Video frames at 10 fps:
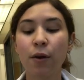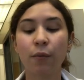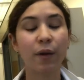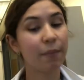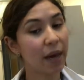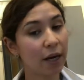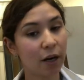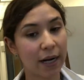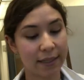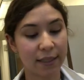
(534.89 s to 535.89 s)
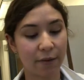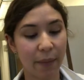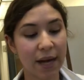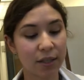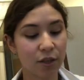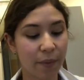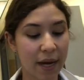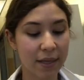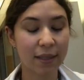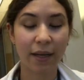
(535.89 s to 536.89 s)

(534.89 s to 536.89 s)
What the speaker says: We made our nested master mix.